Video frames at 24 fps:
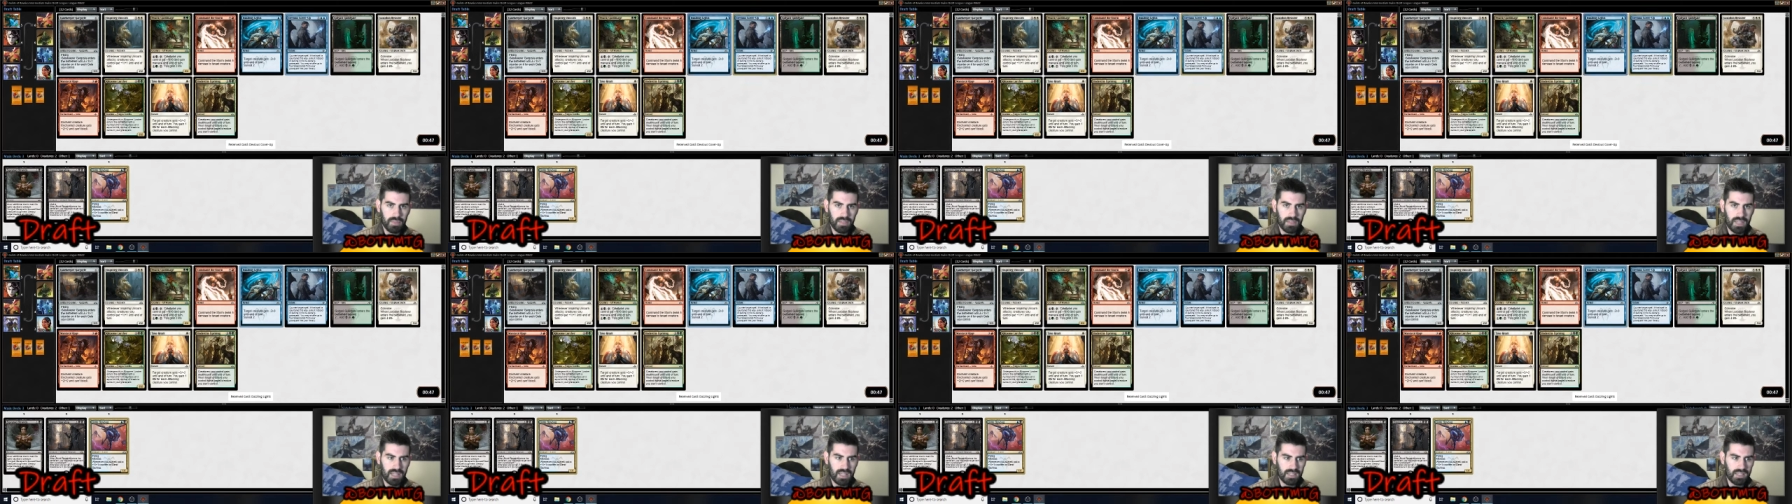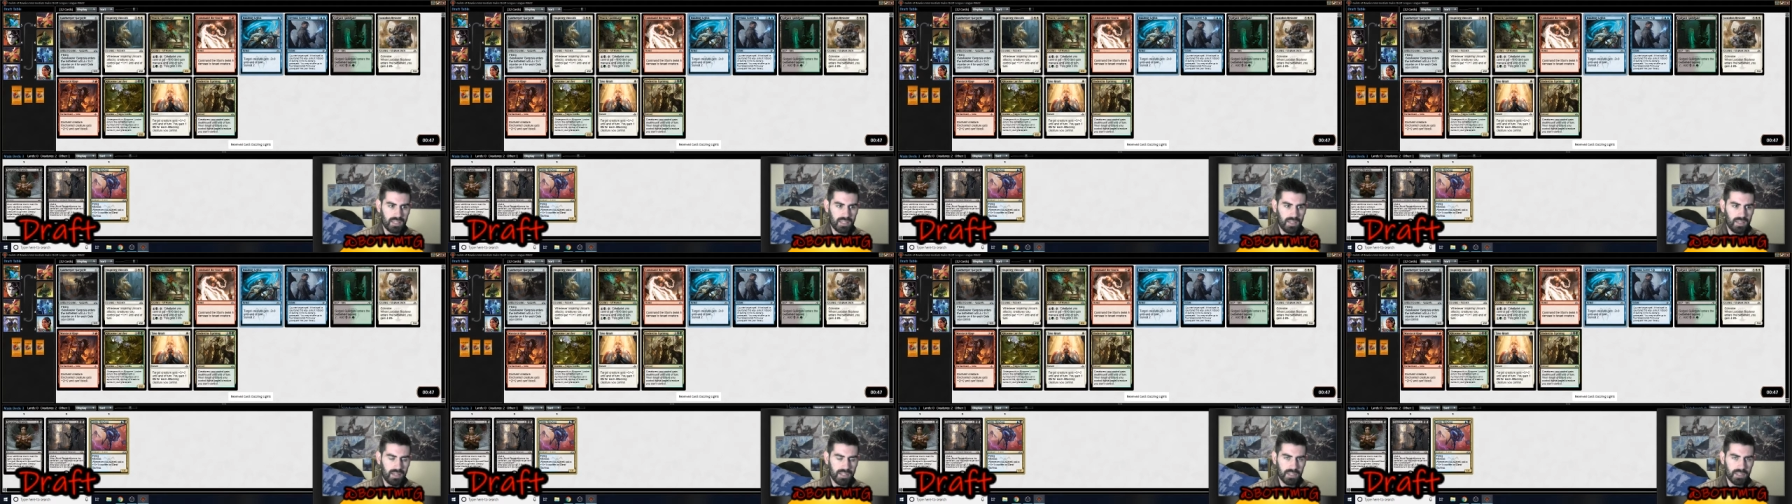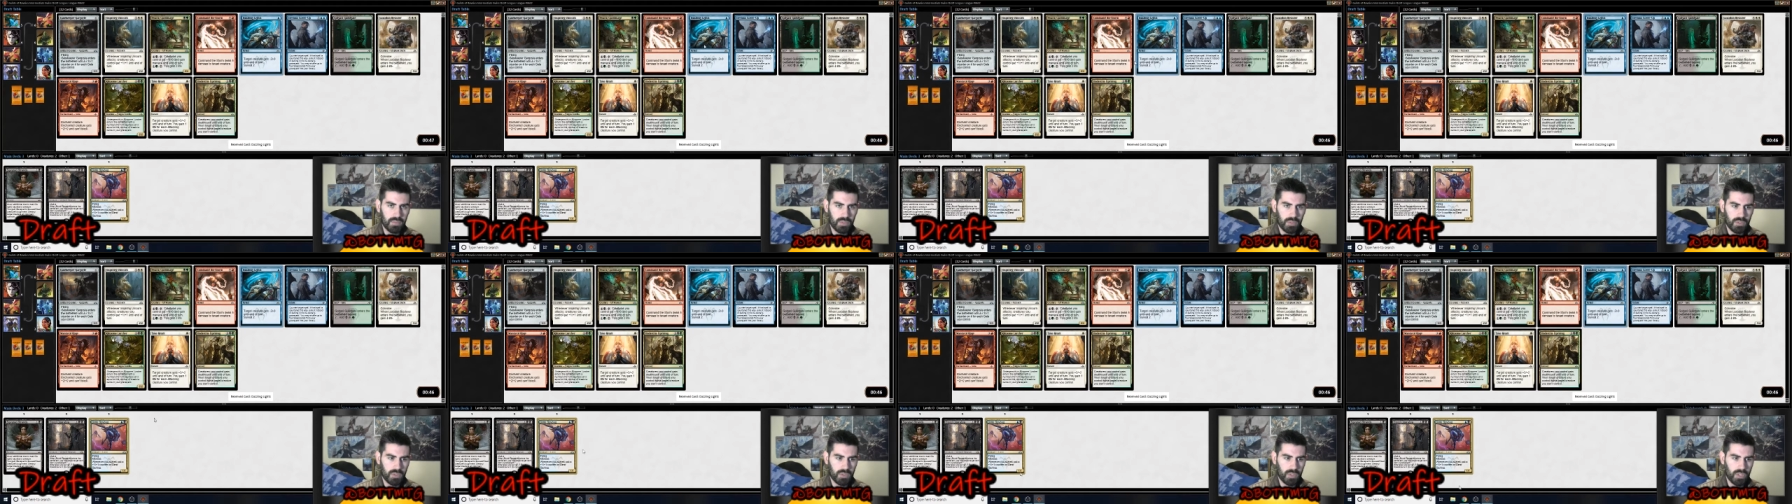Dazzling Lights,
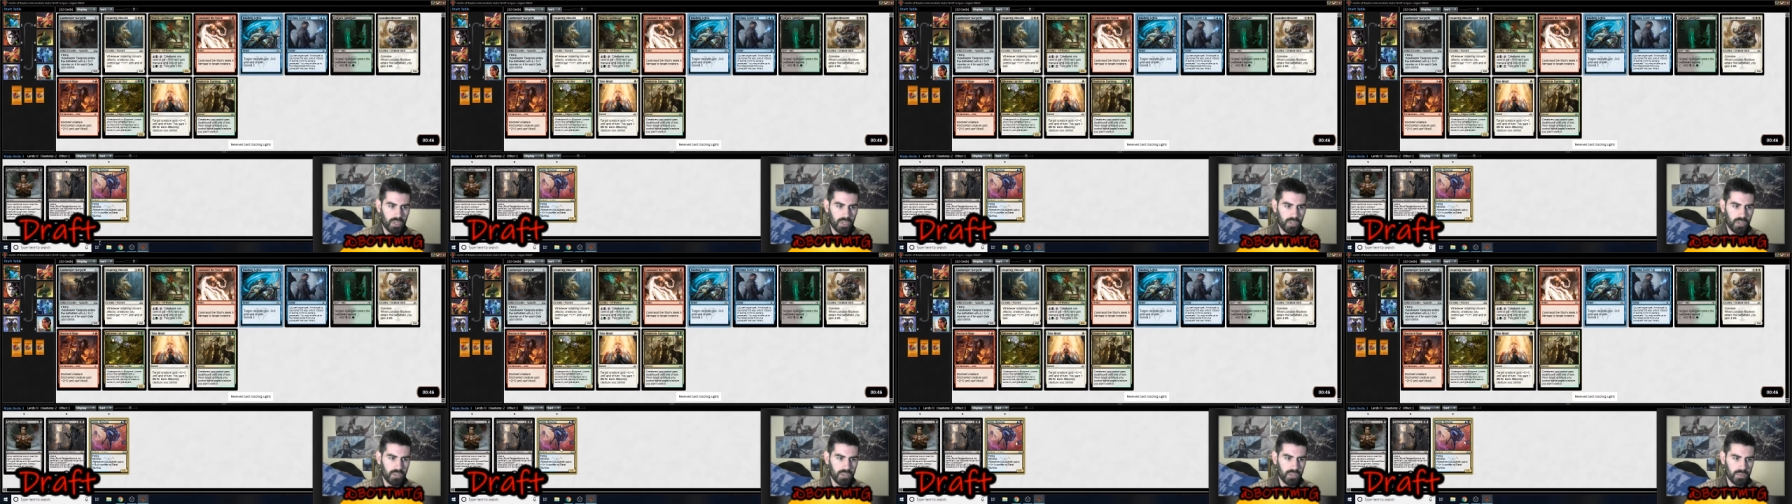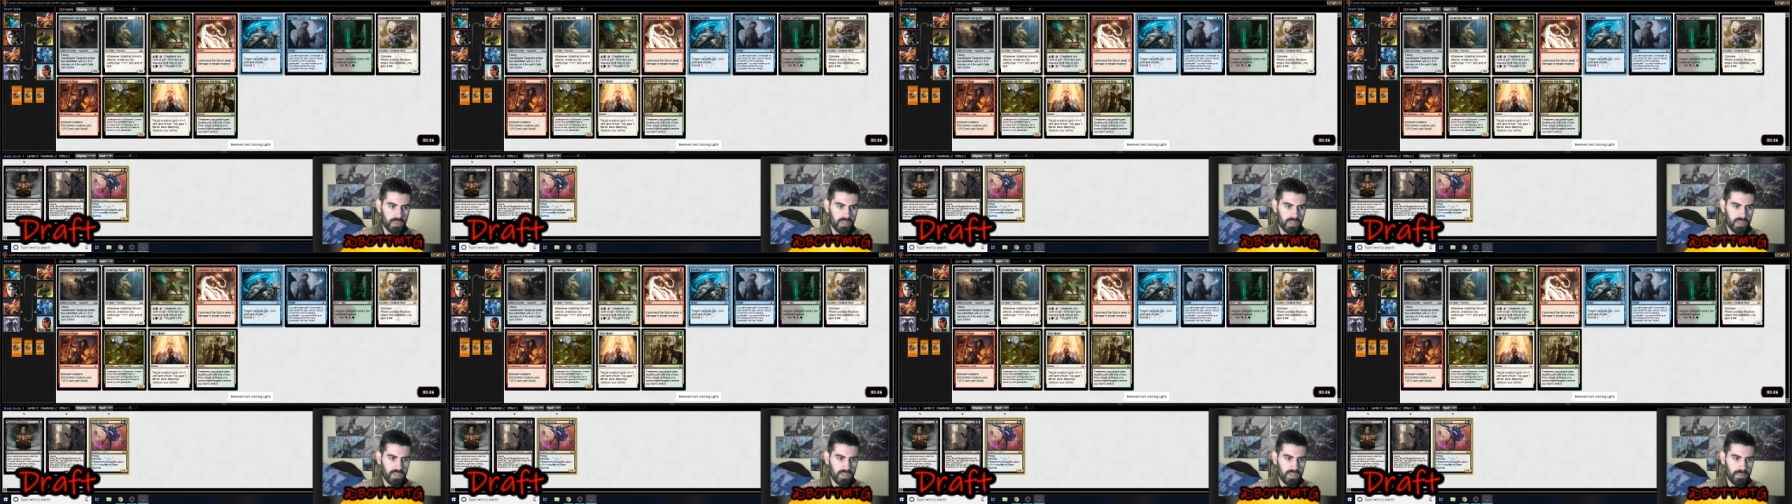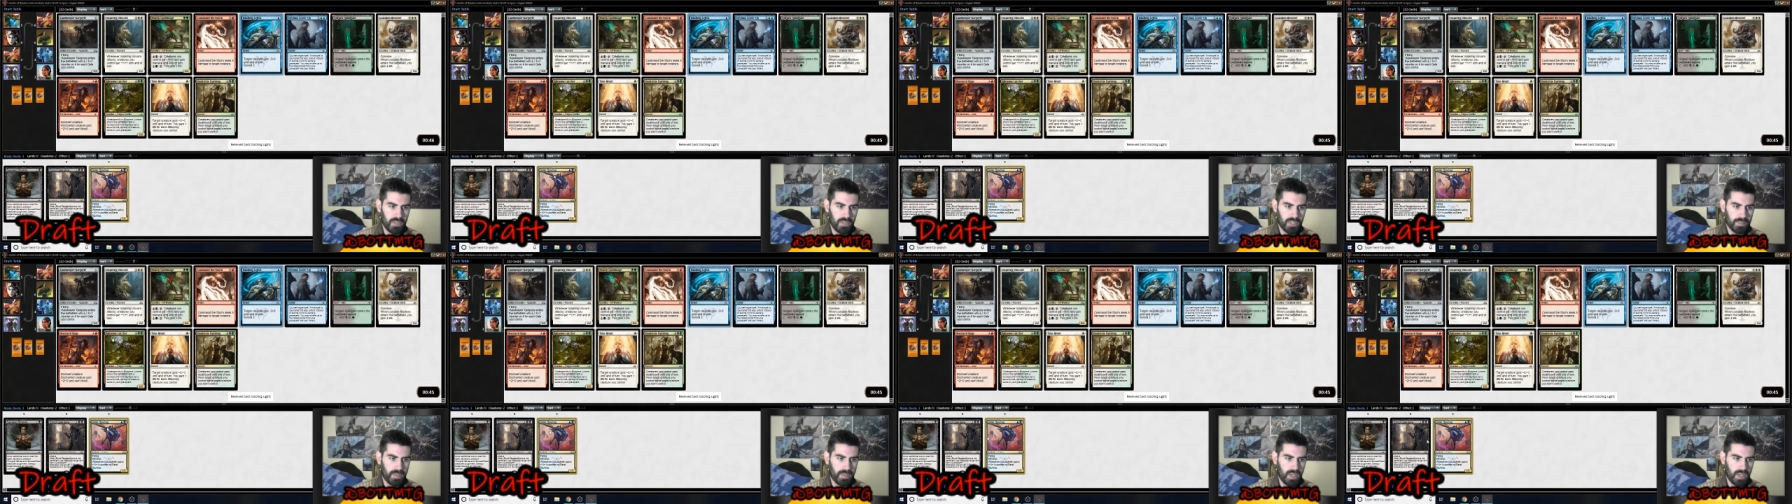which goes with
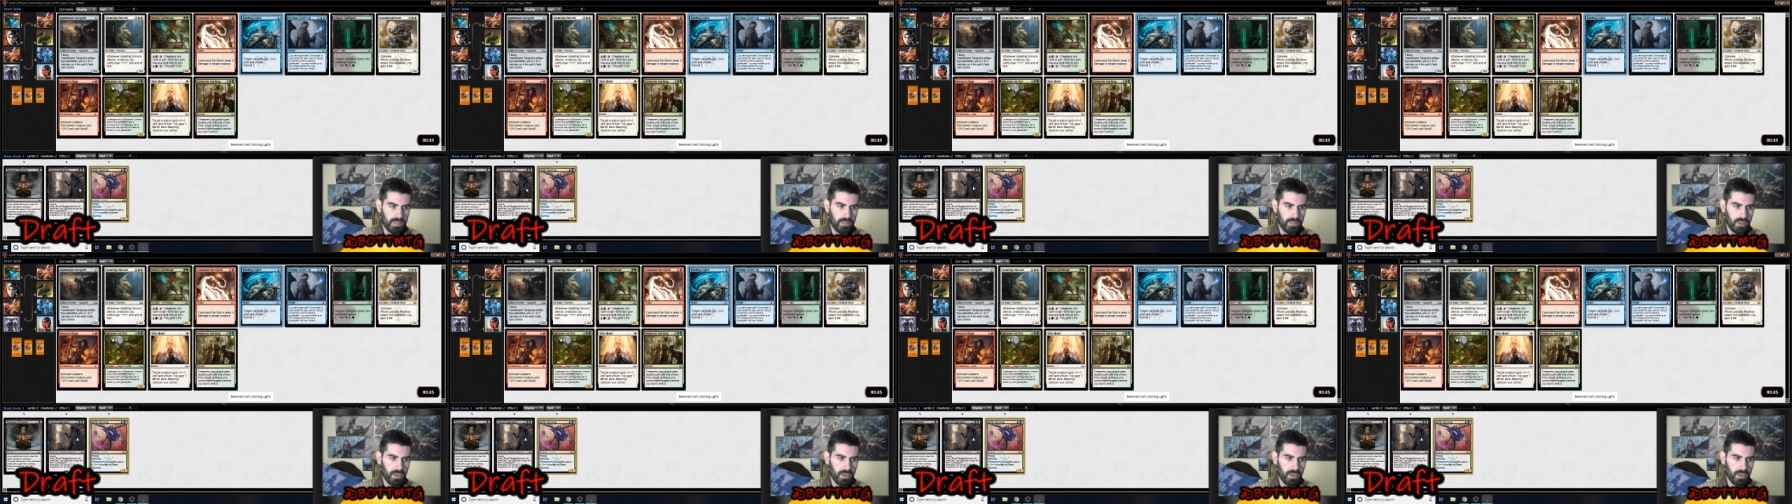Dimir Spybug